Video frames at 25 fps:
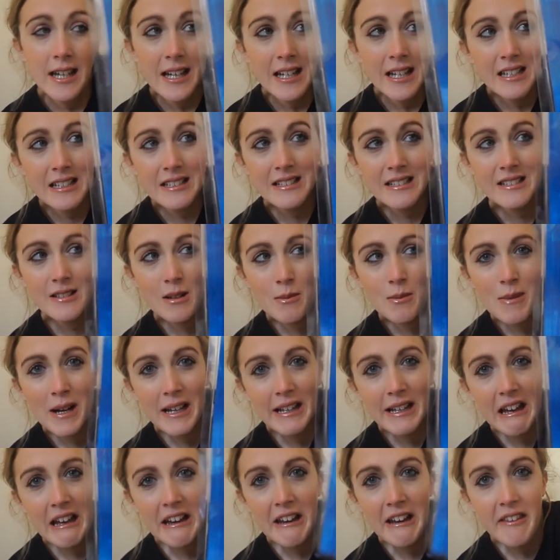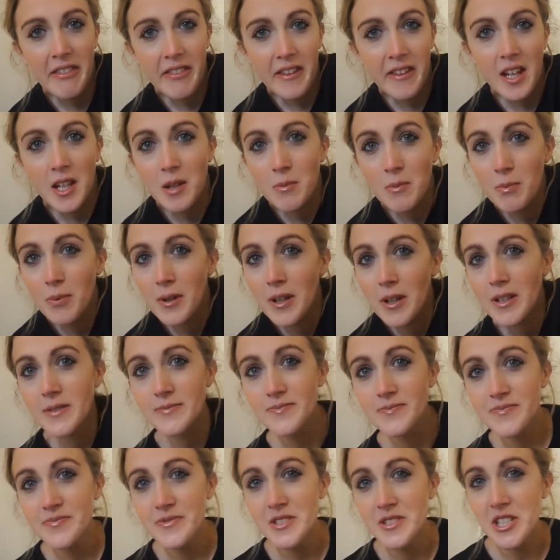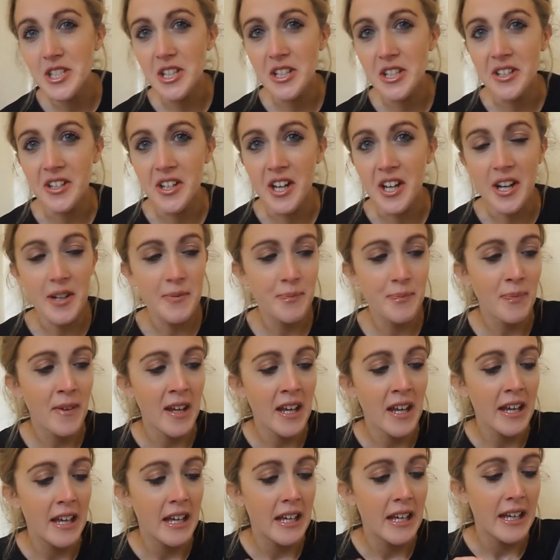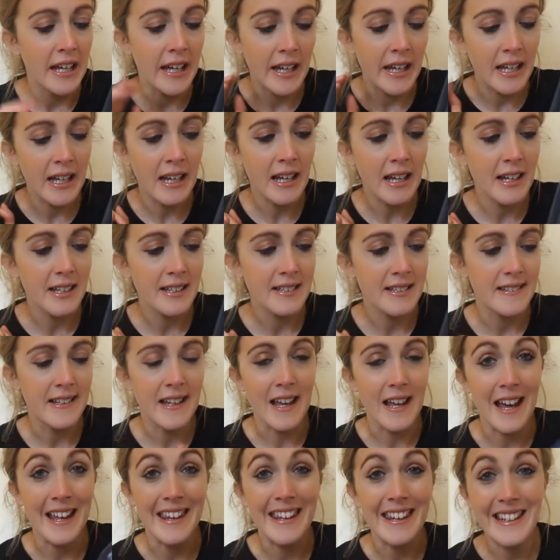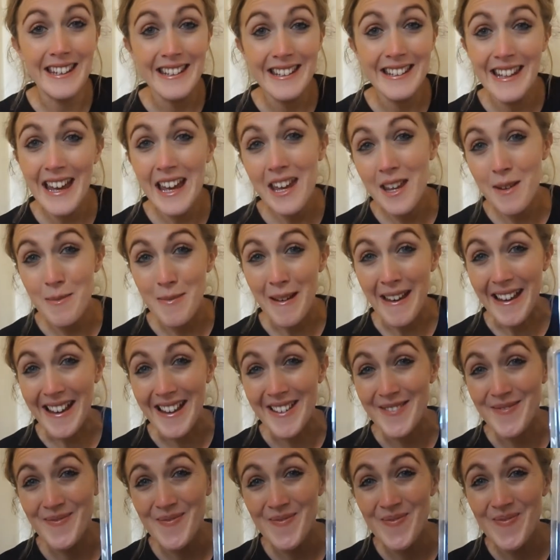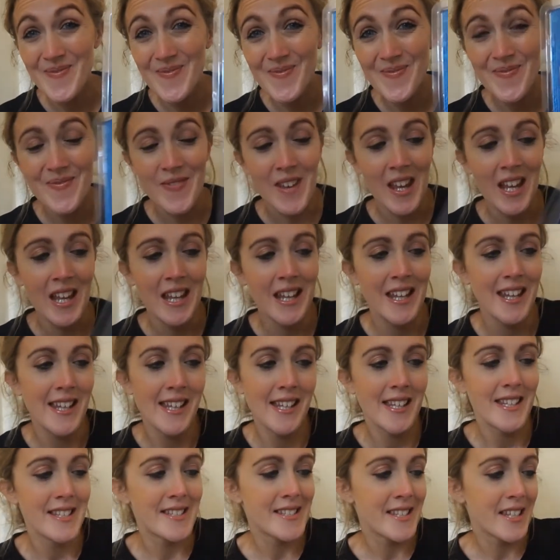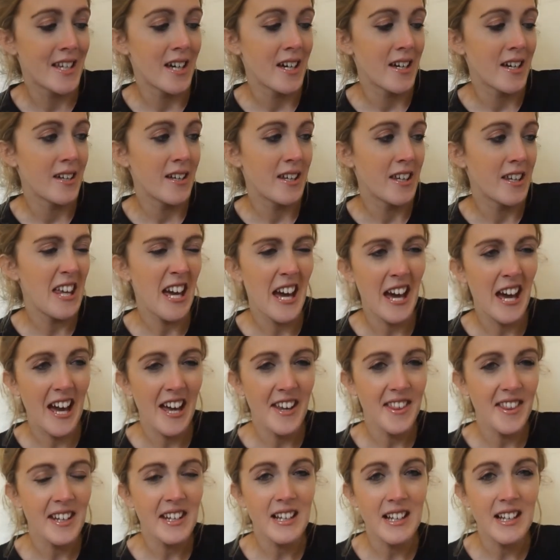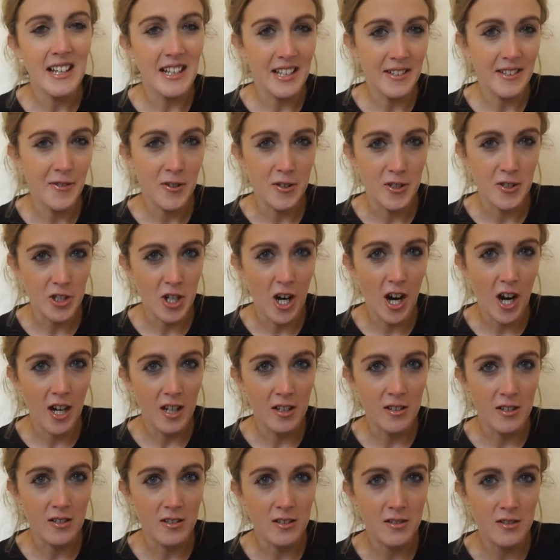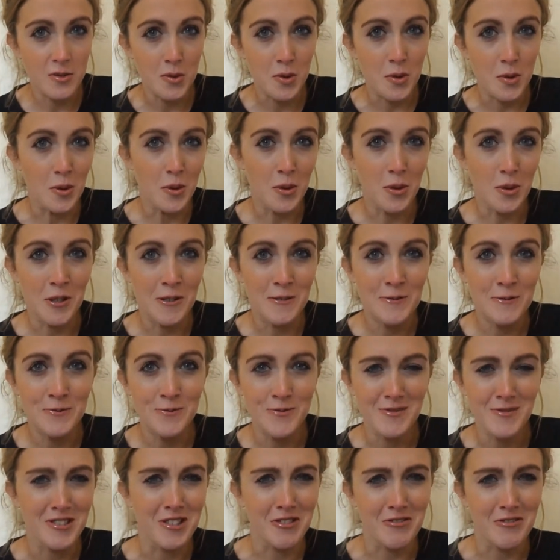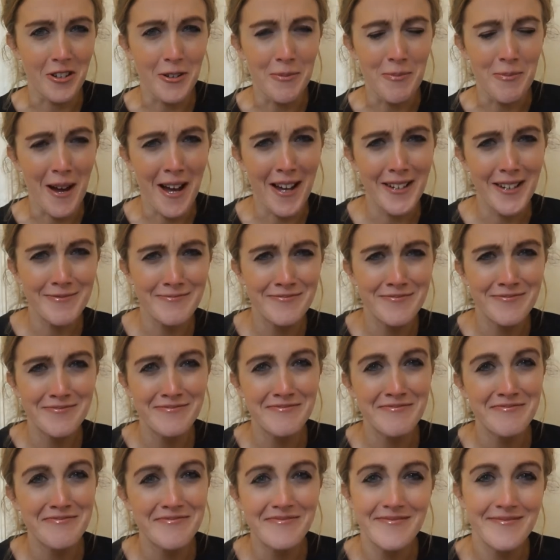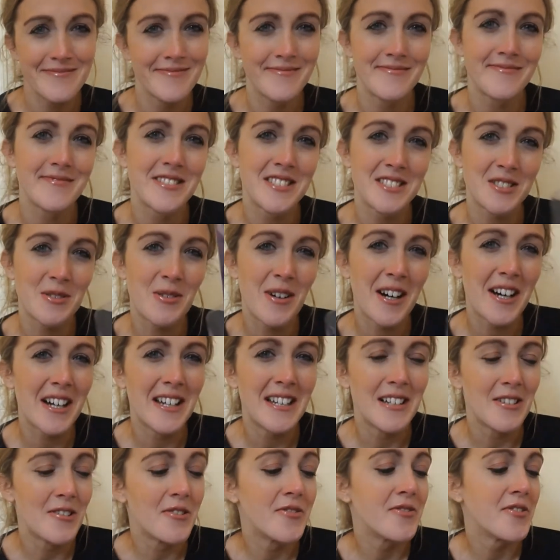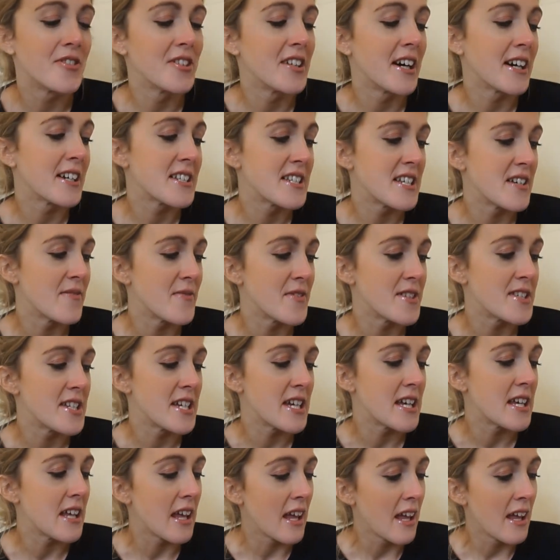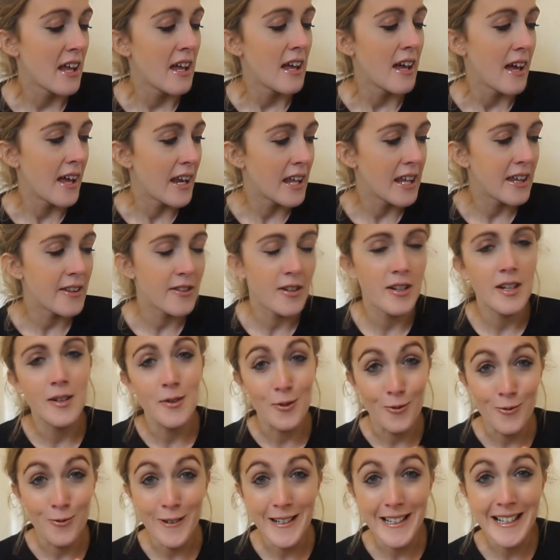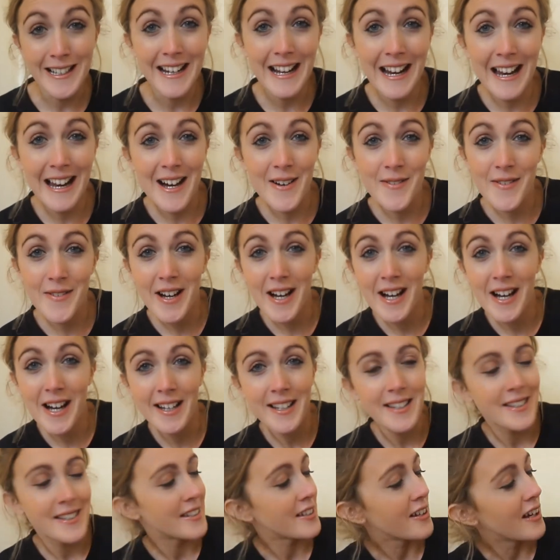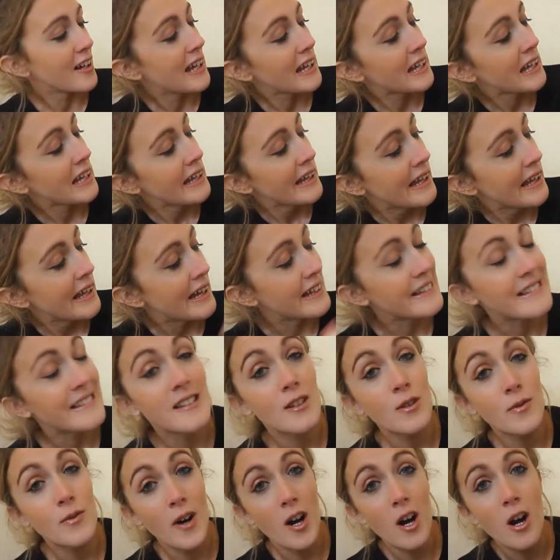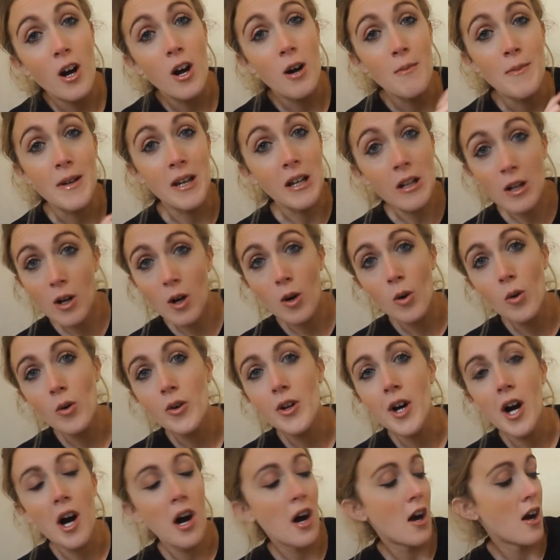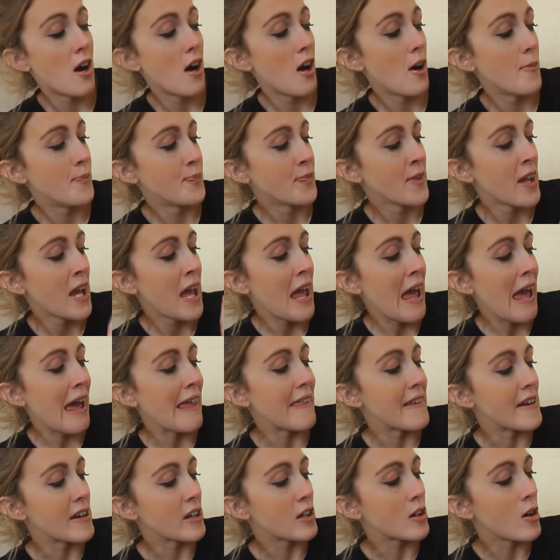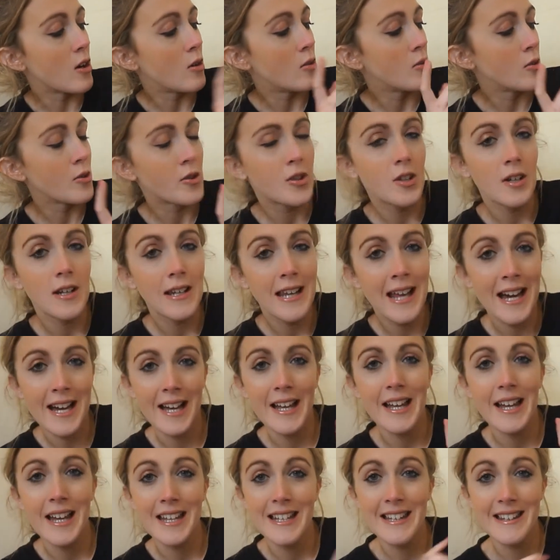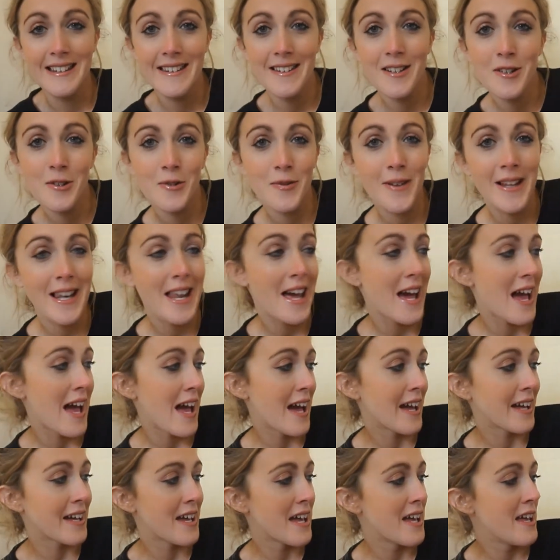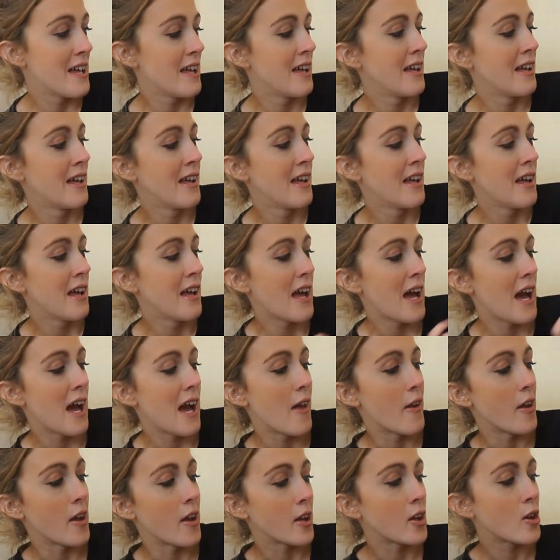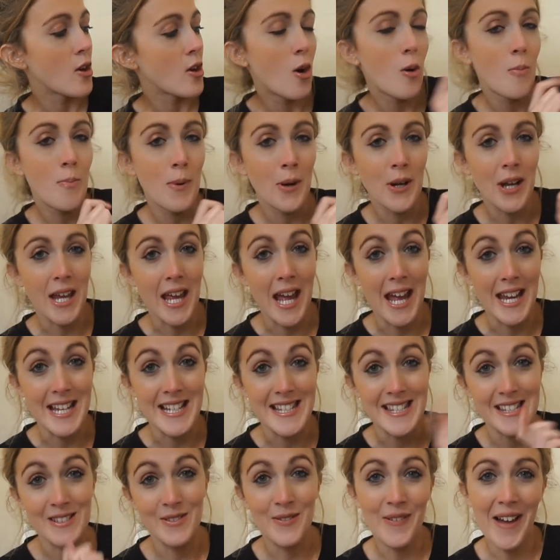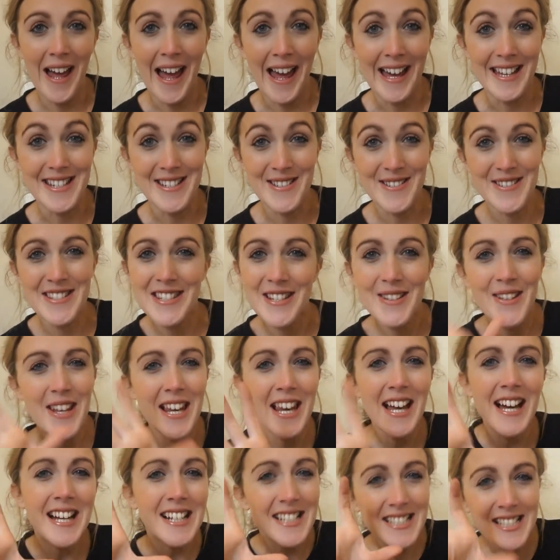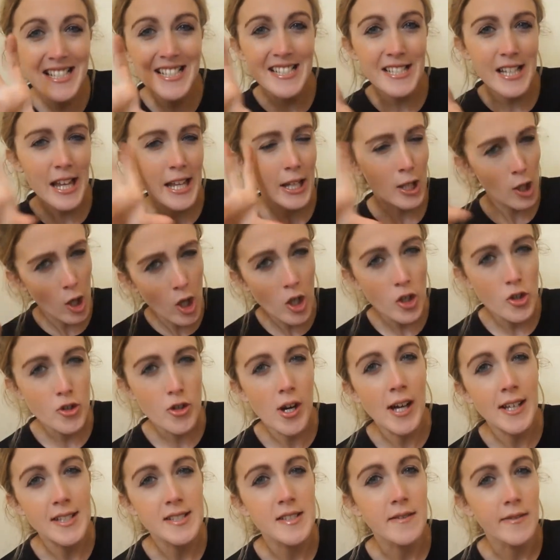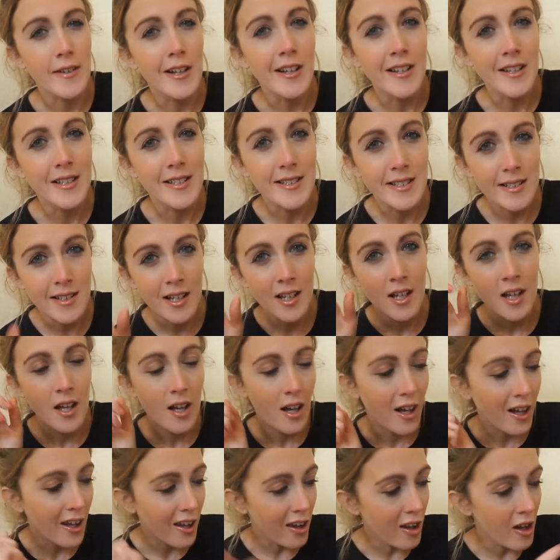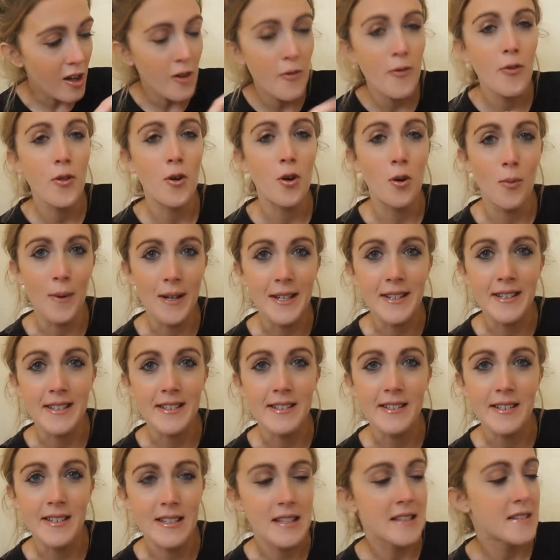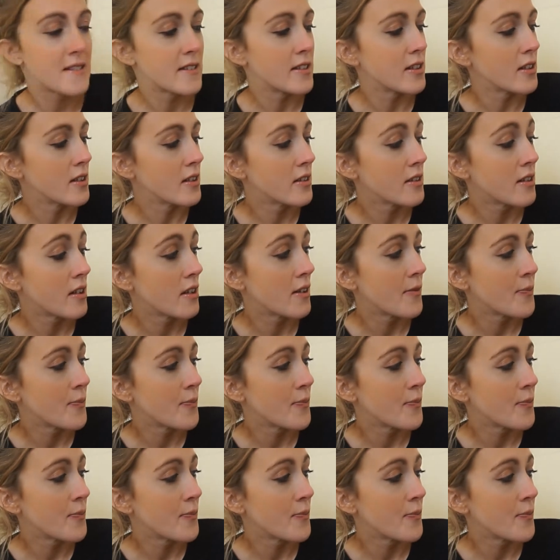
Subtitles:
It's not my kind of thing, but you know, he likes it and you can name it. So yeah, I think like if you're a child or a grown man, it's quite a little fun activity. And he thought he was really clever because he's got like a silver arm and a gold arm, and then a gold leg and a silver leg, and a gold body and a silver head. So he likes his like contrast of colours. A lot of thought went into this dude.